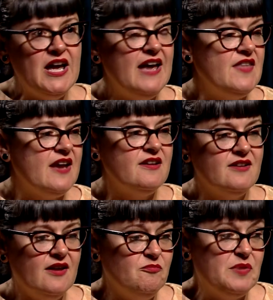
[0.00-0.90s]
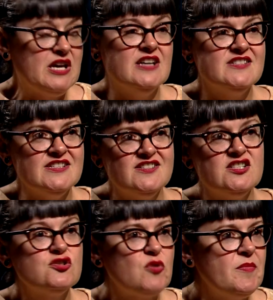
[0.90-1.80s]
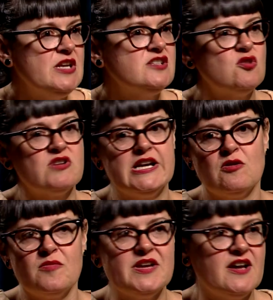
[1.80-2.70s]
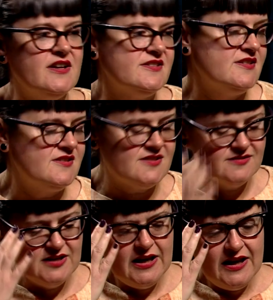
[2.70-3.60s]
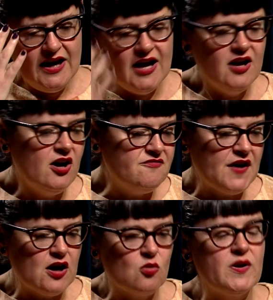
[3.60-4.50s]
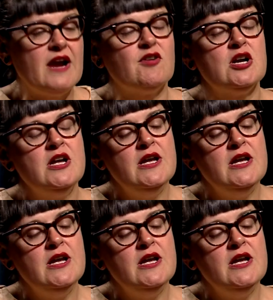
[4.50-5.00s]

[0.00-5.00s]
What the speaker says: And because it's discriminatory or because it's unfair or whatever.